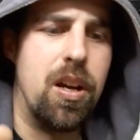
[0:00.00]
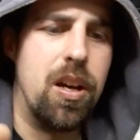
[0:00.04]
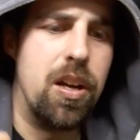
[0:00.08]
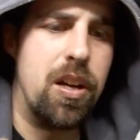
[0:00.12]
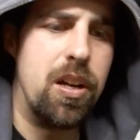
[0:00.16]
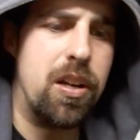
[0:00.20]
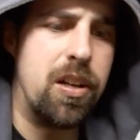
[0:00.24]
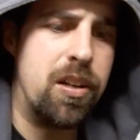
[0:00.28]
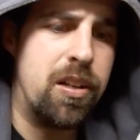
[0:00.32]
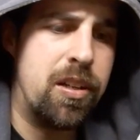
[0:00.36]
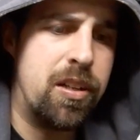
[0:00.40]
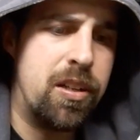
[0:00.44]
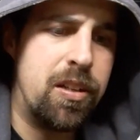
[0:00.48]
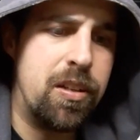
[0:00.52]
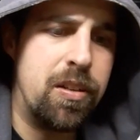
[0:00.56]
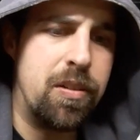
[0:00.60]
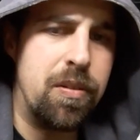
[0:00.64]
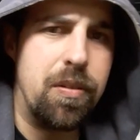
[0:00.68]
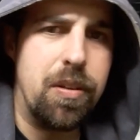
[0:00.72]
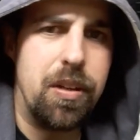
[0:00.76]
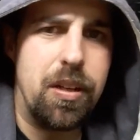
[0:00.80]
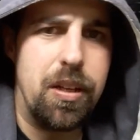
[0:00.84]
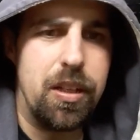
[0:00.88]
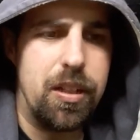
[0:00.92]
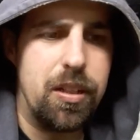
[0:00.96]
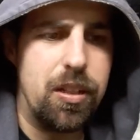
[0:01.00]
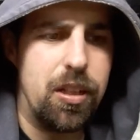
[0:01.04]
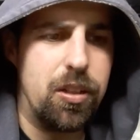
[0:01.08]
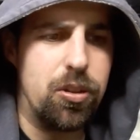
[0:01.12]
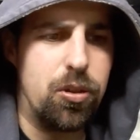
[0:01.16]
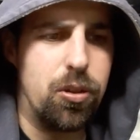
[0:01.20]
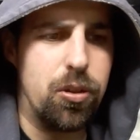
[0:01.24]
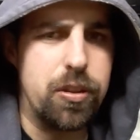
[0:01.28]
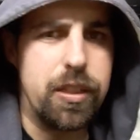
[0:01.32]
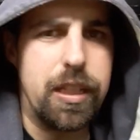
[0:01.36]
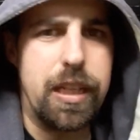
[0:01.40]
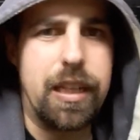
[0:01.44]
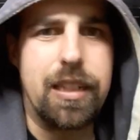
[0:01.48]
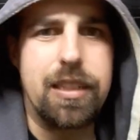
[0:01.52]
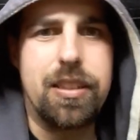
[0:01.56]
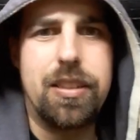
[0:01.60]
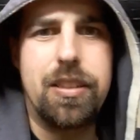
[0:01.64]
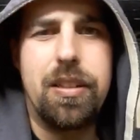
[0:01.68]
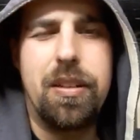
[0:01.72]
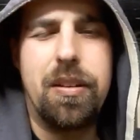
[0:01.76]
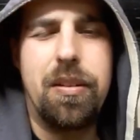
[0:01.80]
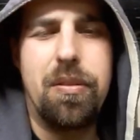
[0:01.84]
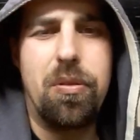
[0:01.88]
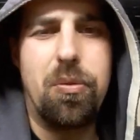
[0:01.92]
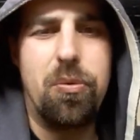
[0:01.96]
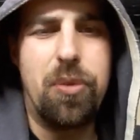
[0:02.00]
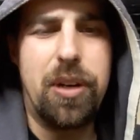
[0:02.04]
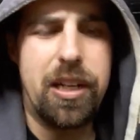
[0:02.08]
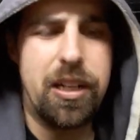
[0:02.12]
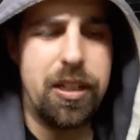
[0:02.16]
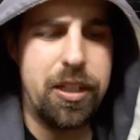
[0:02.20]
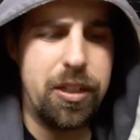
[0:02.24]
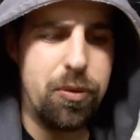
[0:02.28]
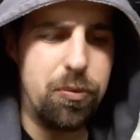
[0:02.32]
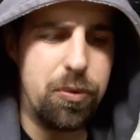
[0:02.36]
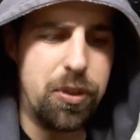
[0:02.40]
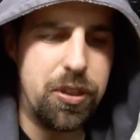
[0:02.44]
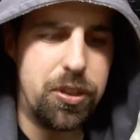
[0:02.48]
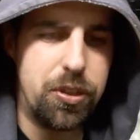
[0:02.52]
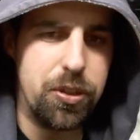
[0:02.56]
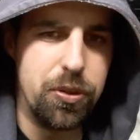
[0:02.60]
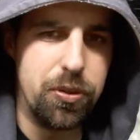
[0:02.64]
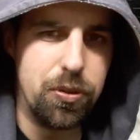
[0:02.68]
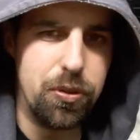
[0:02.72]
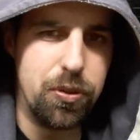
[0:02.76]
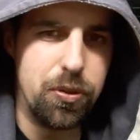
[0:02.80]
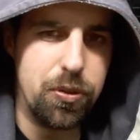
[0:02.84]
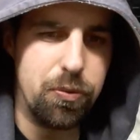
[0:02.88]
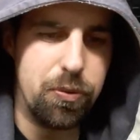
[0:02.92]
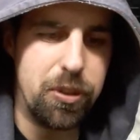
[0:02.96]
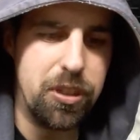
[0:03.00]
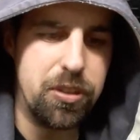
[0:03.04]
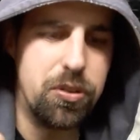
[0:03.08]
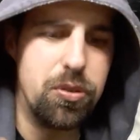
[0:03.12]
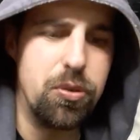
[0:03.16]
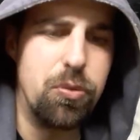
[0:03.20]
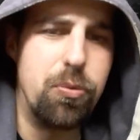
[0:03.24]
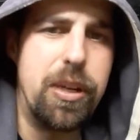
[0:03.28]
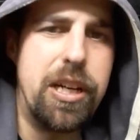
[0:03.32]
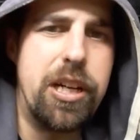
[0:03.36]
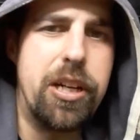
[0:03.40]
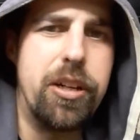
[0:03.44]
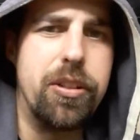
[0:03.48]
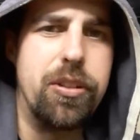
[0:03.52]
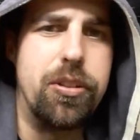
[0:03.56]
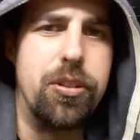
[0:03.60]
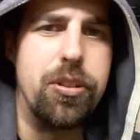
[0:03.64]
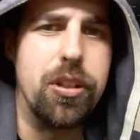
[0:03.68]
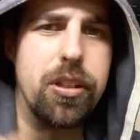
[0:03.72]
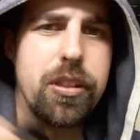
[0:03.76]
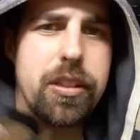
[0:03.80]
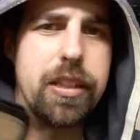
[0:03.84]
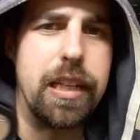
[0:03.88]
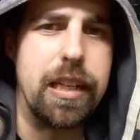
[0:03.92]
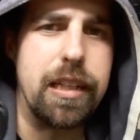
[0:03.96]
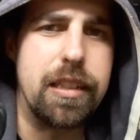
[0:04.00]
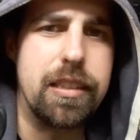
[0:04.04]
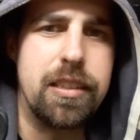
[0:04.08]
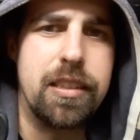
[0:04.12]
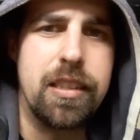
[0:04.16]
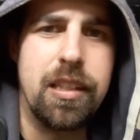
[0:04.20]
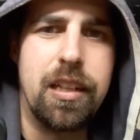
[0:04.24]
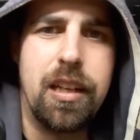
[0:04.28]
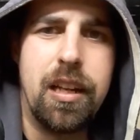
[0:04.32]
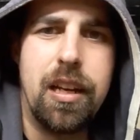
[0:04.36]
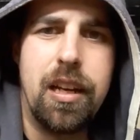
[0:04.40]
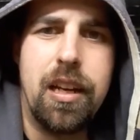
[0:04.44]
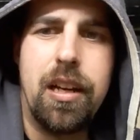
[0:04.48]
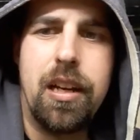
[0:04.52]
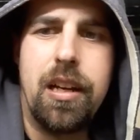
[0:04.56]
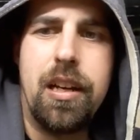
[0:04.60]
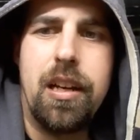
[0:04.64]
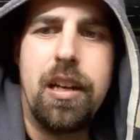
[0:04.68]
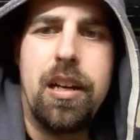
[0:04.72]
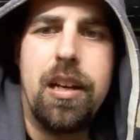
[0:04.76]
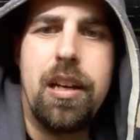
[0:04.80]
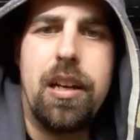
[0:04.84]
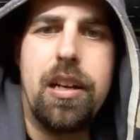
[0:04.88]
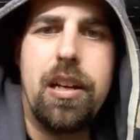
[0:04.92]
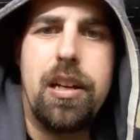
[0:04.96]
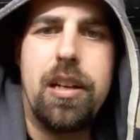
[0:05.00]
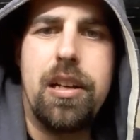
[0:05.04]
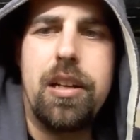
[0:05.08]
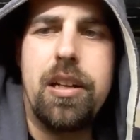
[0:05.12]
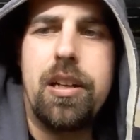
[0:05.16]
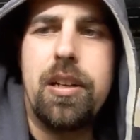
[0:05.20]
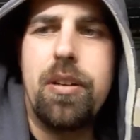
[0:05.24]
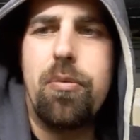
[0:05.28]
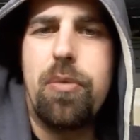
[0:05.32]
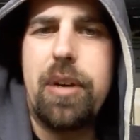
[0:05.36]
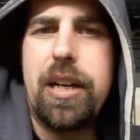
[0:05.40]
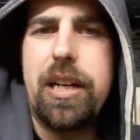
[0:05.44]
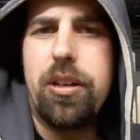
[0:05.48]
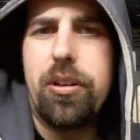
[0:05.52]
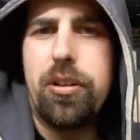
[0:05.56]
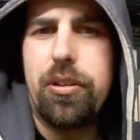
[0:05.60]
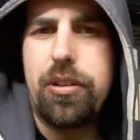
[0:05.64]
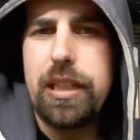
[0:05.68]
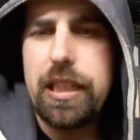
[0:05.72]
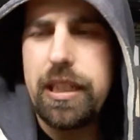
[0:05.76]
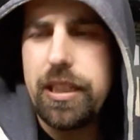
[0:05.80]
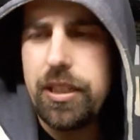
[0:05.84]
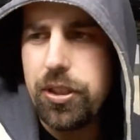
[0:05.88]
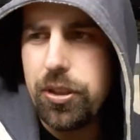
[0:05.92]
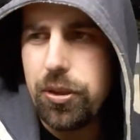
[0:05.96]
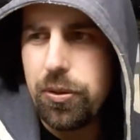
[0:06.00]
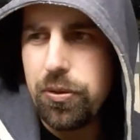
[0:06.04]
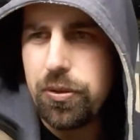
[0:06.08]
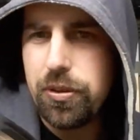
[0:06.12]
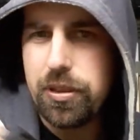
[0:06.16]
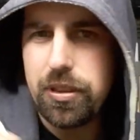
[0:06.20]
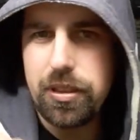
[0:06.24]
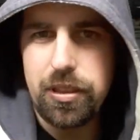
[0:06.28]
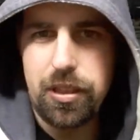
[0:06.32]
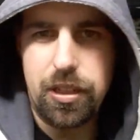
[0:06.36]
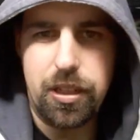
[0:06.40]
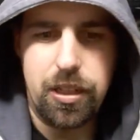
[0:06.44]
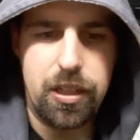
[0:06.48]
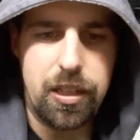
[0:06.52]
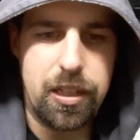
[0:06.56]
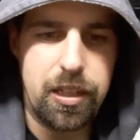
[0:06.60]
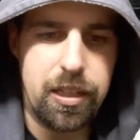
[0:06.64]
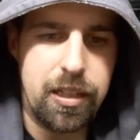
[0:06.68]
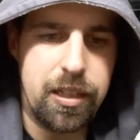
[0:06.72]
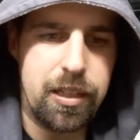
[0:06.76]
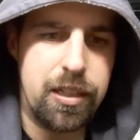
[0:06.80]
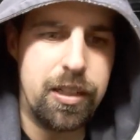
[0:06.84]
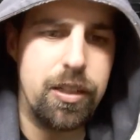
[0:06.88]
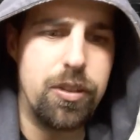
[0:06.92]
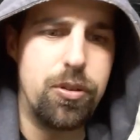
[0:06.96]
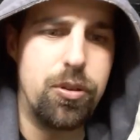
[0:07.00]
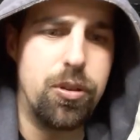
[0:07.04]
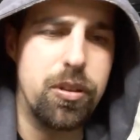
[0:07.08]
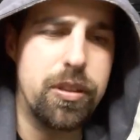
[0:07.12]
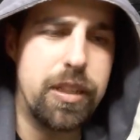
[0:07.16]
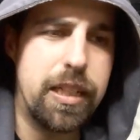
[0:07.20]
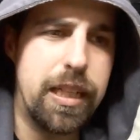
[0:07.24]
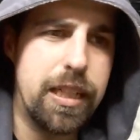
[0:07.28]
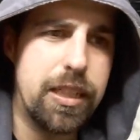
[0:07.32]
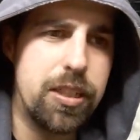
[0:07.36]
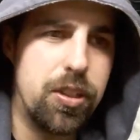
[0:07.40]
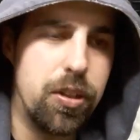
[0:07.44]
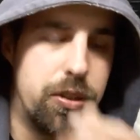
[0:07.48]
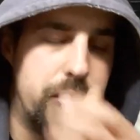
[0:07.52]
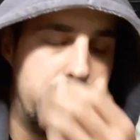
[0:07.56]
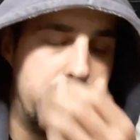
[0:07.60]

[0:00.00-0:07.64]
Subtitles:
uh Dog tags, why would you want to wear dog tags? Why are these used? Dog tags are